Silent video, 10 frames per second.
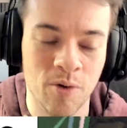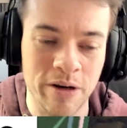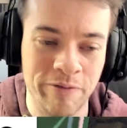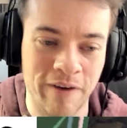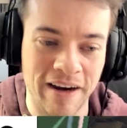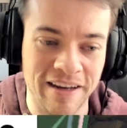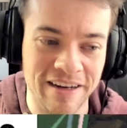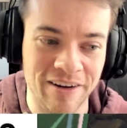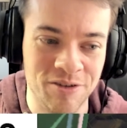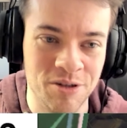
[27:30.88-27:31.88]
fighting
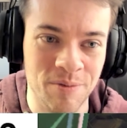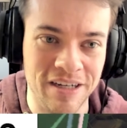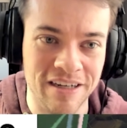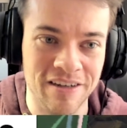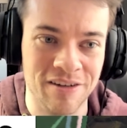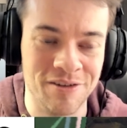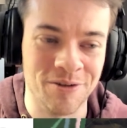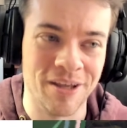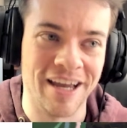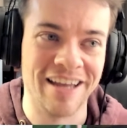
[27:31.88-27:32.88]
energy we needed to do
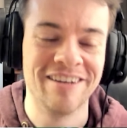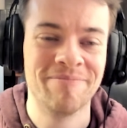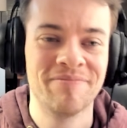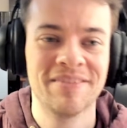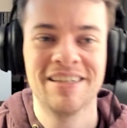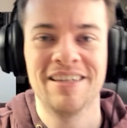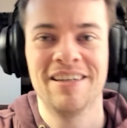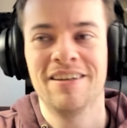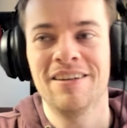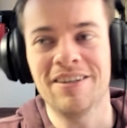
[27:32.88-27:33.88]
that.
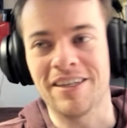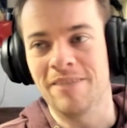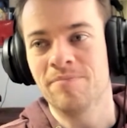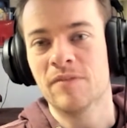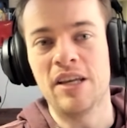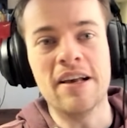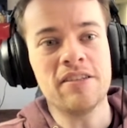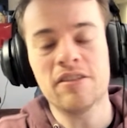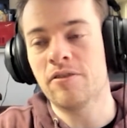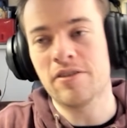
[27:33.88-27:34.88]
Okay, he has
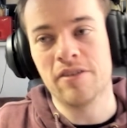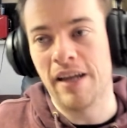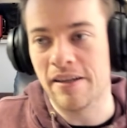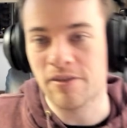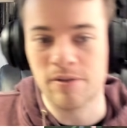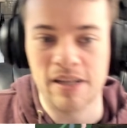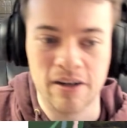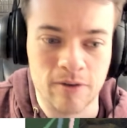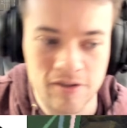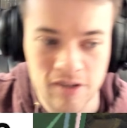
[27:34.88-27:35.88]
the Crustle in hand, so he's getting a
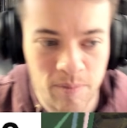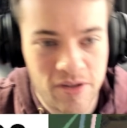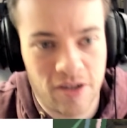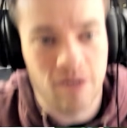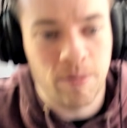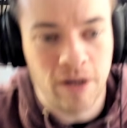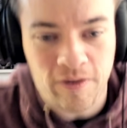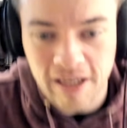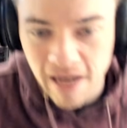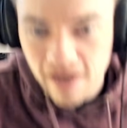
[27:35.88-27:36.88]
Crustle up this turn. But if he
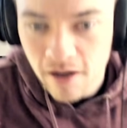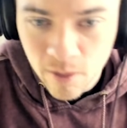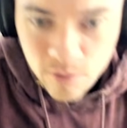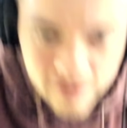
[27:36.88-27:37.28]
KOs, let's